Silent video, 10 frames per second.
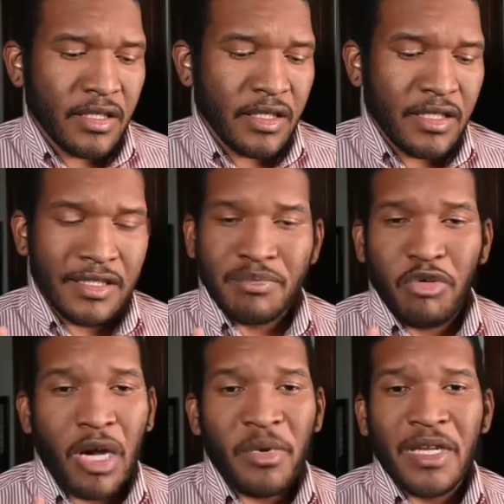it is
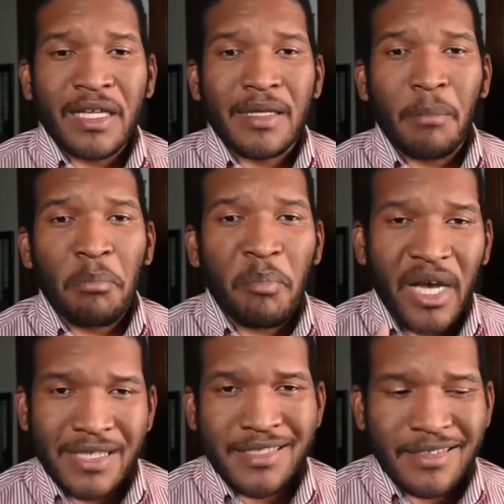probably not the
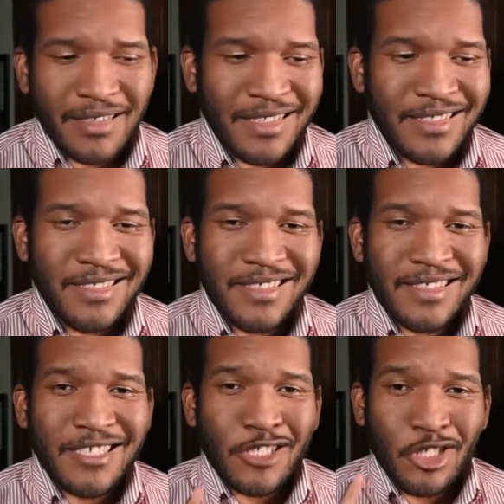best lens
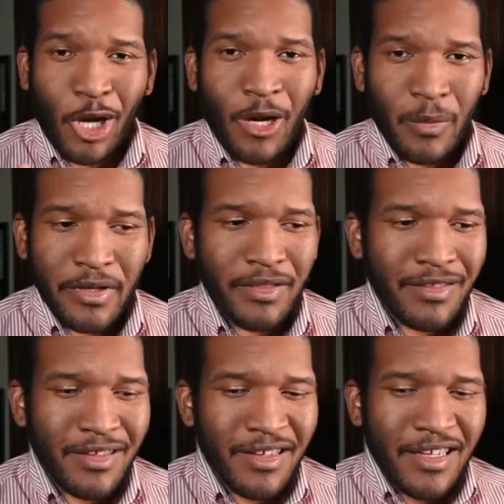to start with,
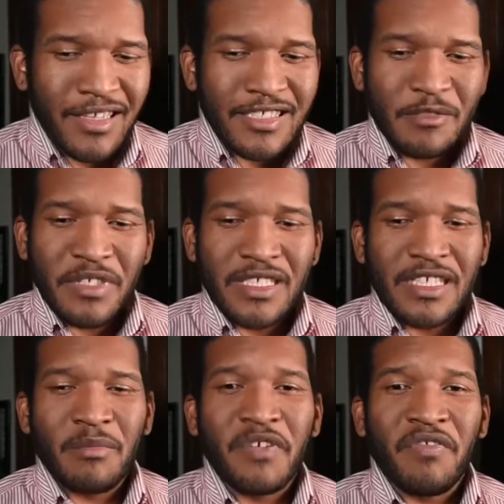just because it
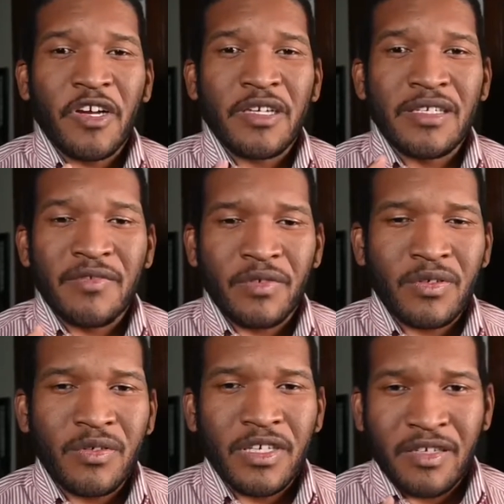can be very
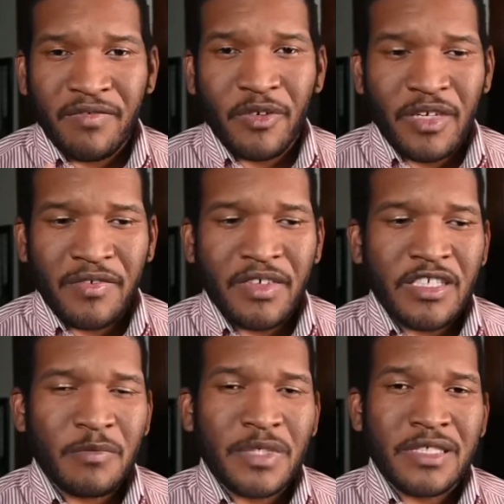difficult and unforgiving,
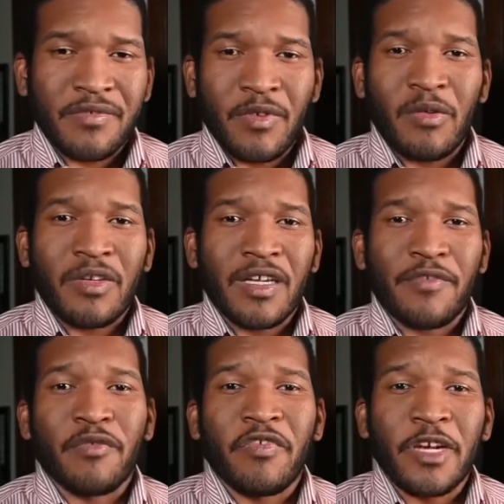especially if
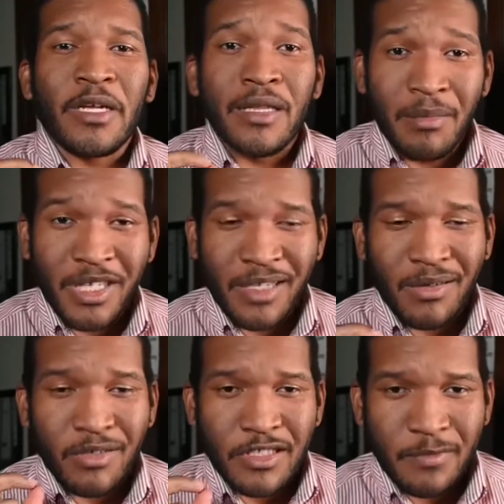you're very limited
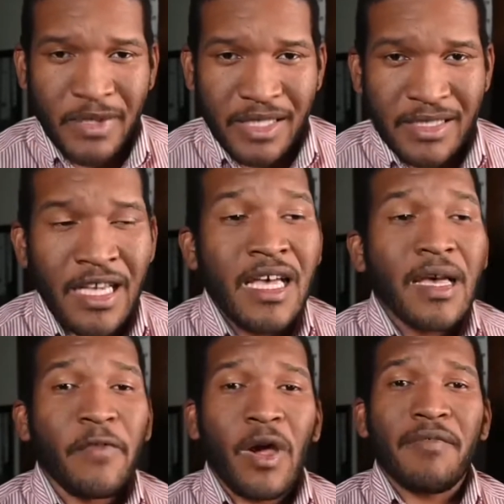on space.
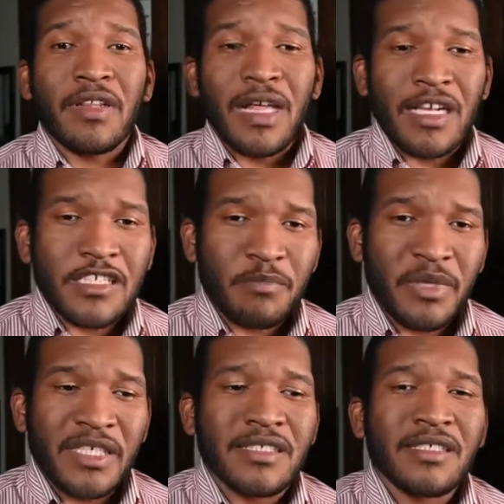If you have a lot of
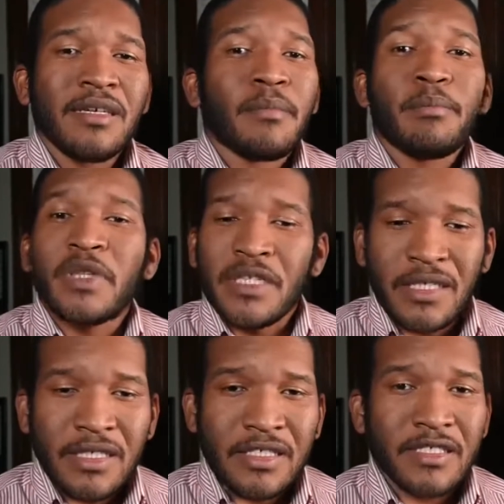space,
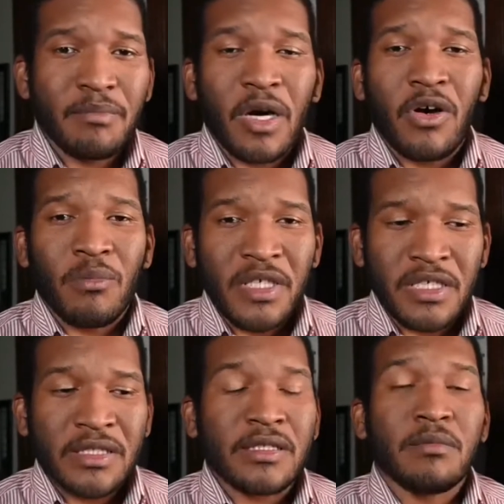please, by all
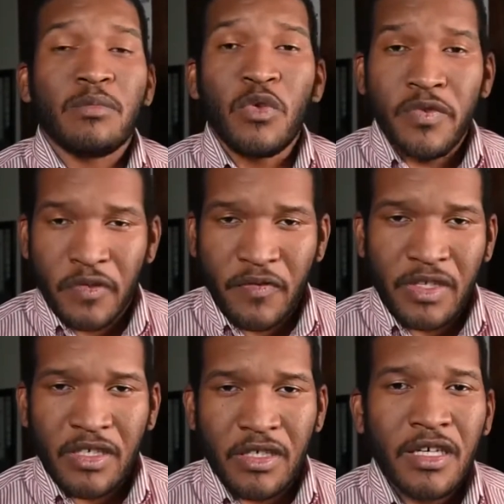means, move your
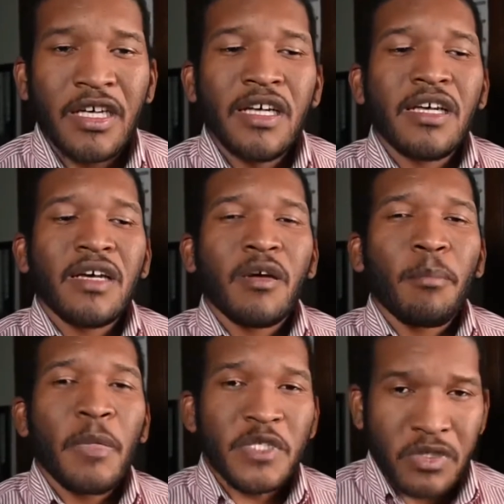feet,
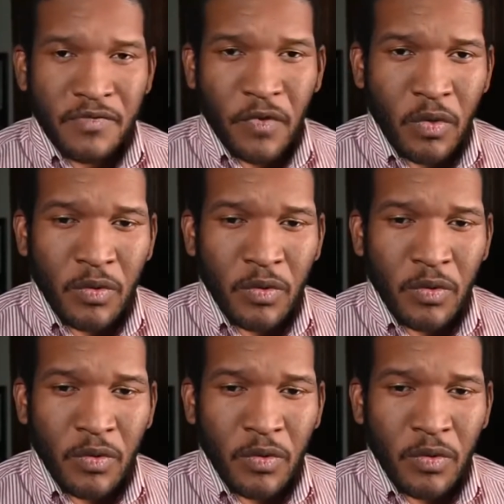mess with your focal